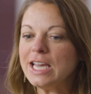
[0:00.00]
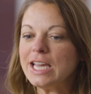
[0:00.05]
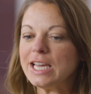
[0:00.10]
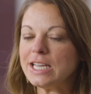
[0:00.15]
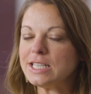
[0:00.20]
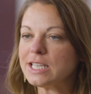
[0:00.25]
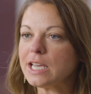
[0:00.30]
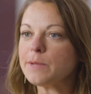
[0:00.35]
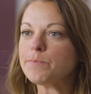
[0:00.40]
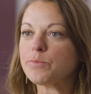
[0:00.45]

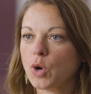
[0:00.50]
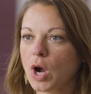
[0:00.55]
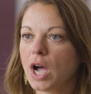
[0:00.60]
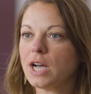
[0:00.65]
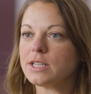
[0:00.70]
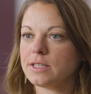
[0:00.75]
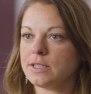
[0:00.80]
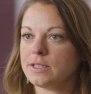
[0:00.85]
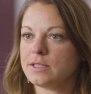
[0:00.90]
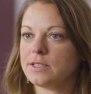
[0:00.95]
It's a
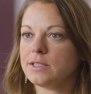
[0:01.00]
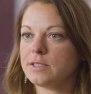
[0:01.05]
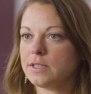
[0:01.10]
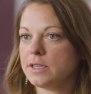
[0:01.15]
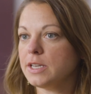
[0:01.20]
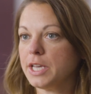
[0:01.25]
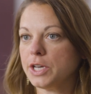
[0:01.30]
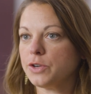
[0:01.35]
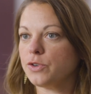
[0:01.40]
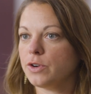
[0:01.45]
process. It's
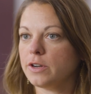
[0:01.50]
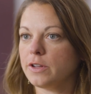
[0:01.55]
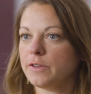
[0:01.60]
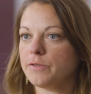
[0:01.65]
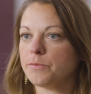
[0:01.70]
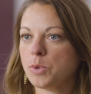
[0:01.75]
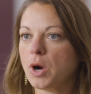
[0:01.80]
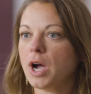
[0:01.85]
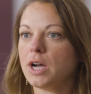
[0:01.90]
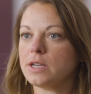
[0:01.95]
an
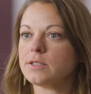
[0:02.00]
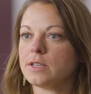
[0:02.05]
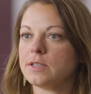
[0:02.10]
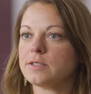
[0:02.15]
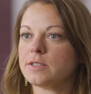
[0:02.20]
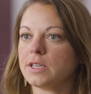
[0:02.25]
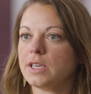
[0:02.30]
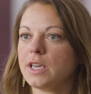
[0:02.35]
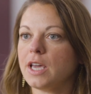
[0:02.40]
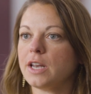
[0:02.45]
iterative
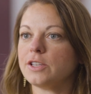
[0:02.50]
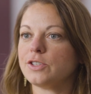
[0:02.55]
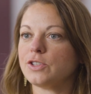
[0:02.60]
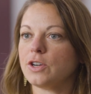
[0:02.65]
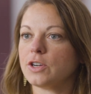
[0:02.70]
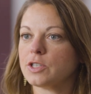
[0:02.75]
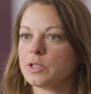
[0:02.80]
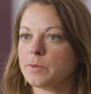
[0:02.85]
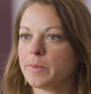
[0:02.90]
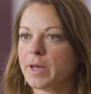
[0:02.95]
process. And yet it
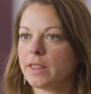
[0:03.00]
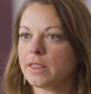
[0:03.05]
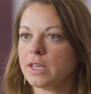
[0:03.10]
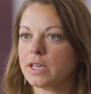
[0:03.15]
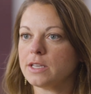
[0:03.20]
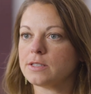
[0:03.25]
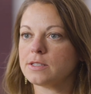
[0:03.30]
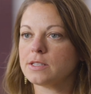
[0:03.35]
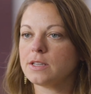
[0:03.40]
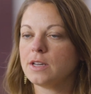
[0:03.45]
talks about this.